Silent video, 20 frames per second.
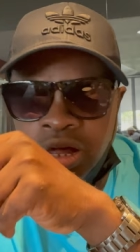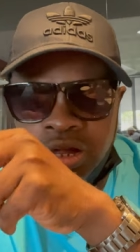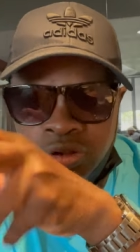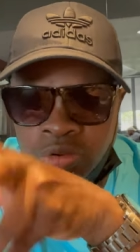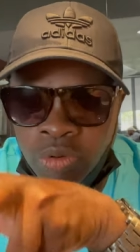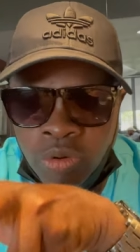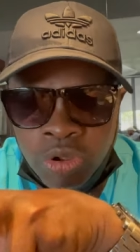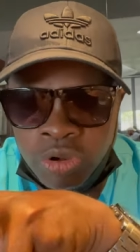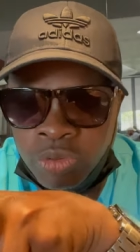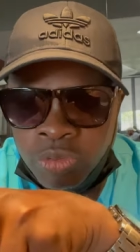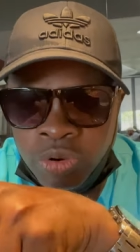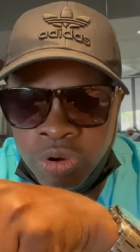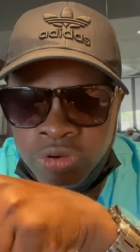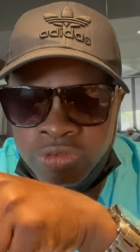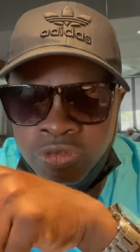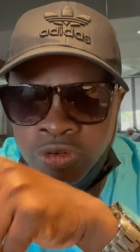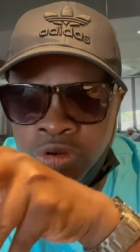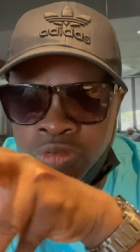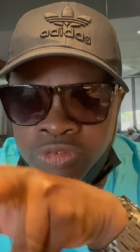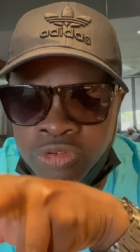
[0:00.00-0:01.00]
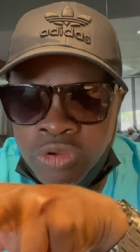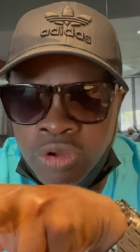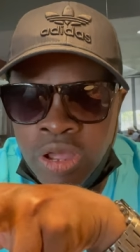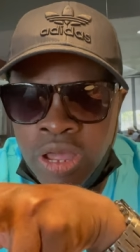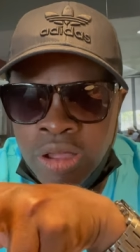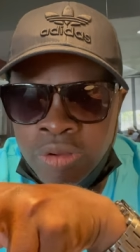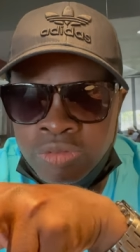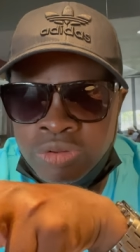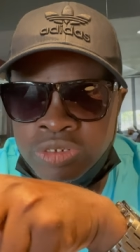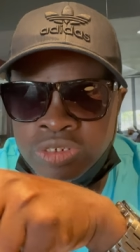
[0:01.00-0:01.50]
Don't want to work for a few
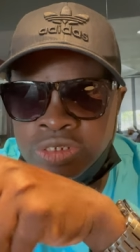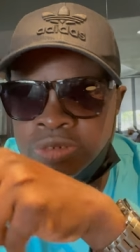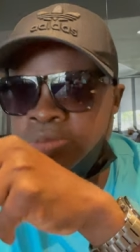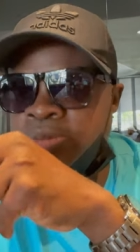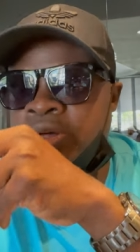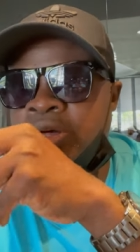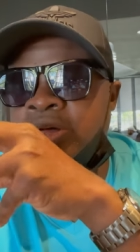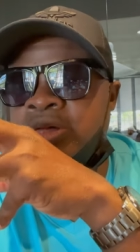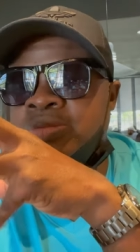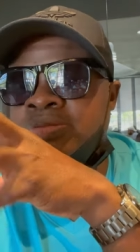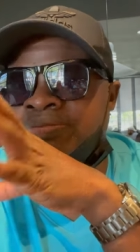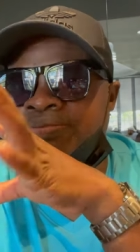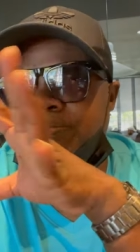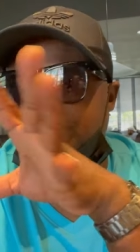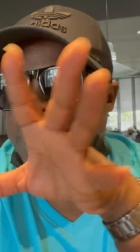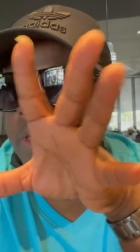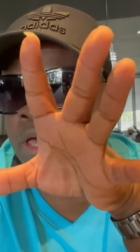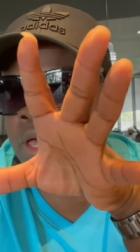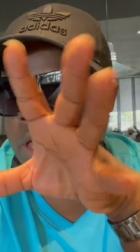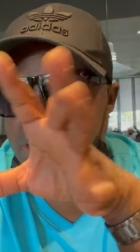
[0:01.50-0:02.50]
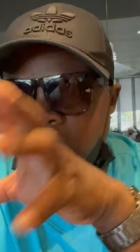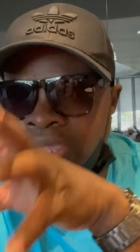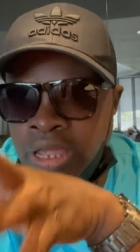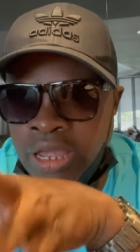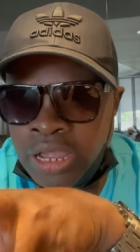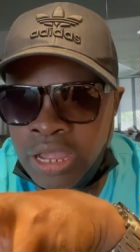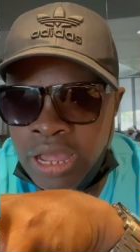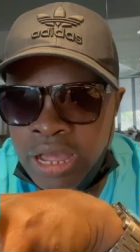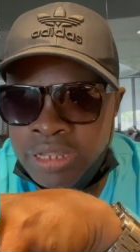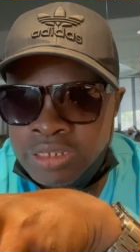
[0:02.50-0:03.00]
hours, but hey,
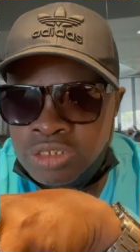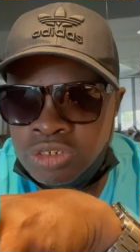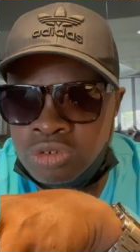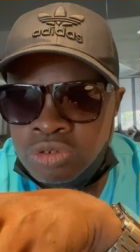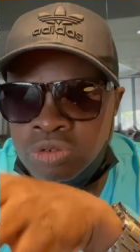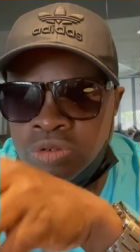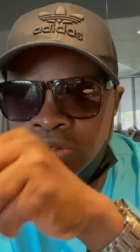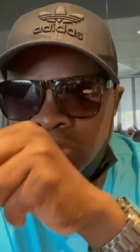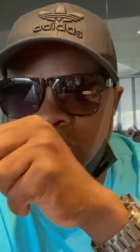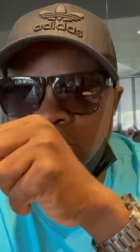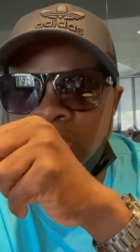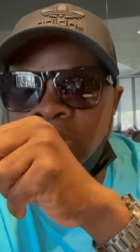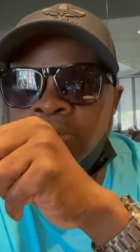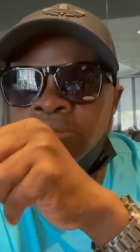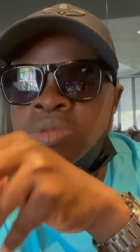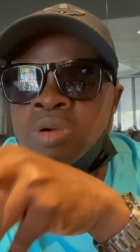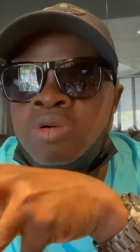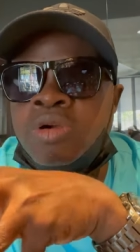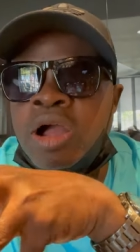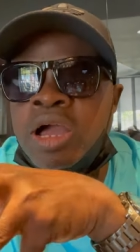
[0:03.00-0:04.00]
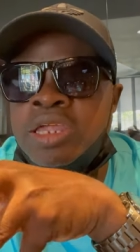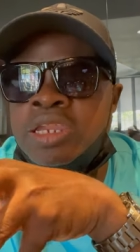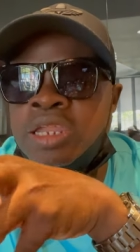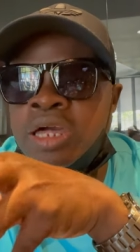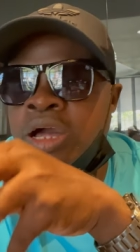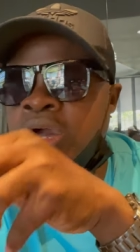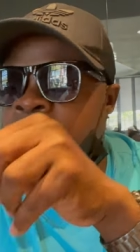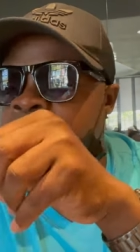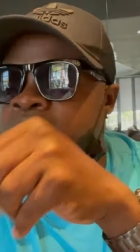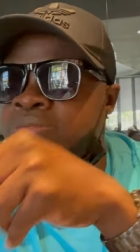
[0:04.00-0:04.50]
I got to. Right
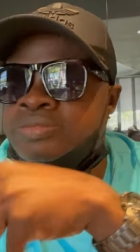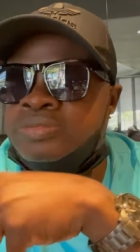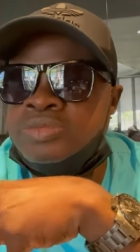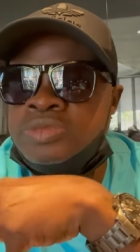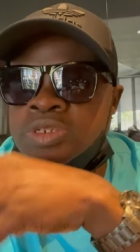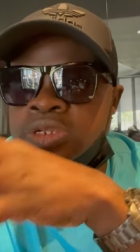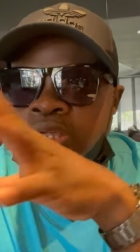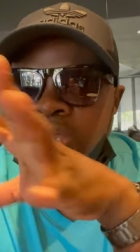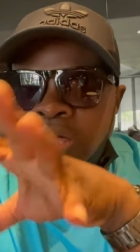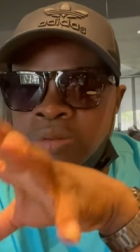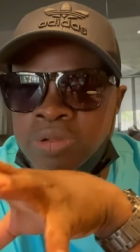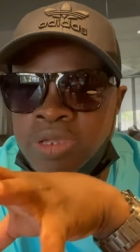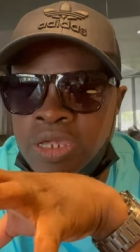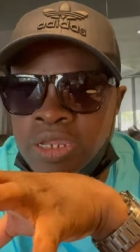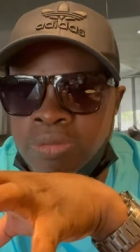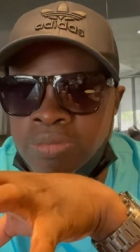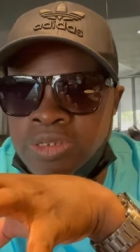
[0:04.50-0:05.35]
now, I'm getting